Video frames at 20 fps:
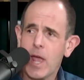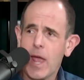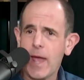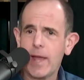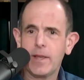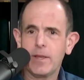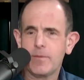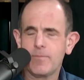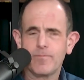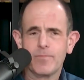
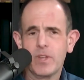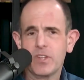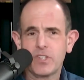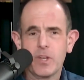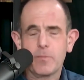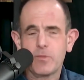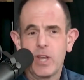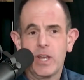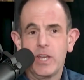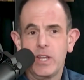And it's
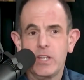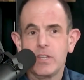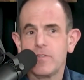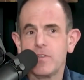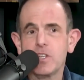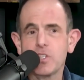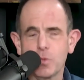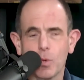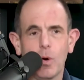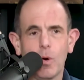up to any
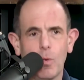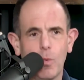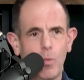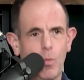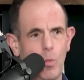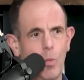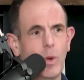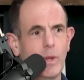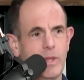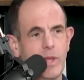individual
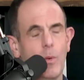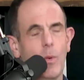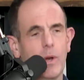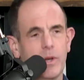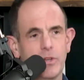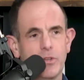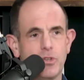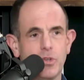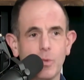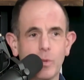what they
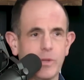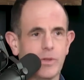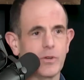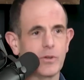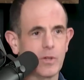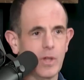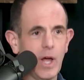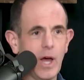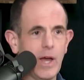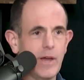want to do with
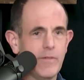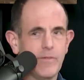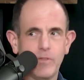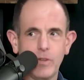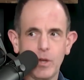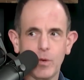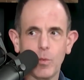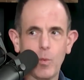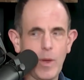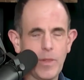their life,
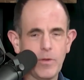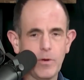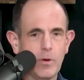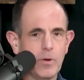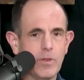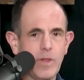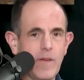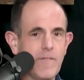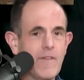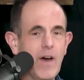you know,
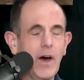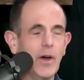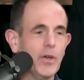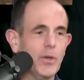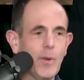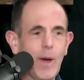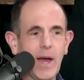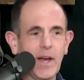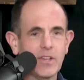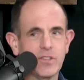whether they
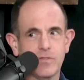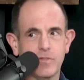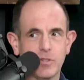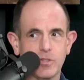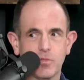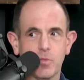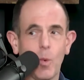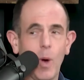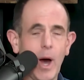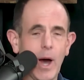value X
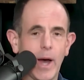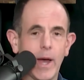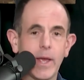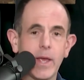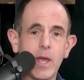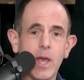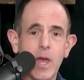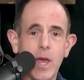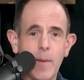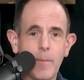versus
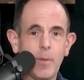Y.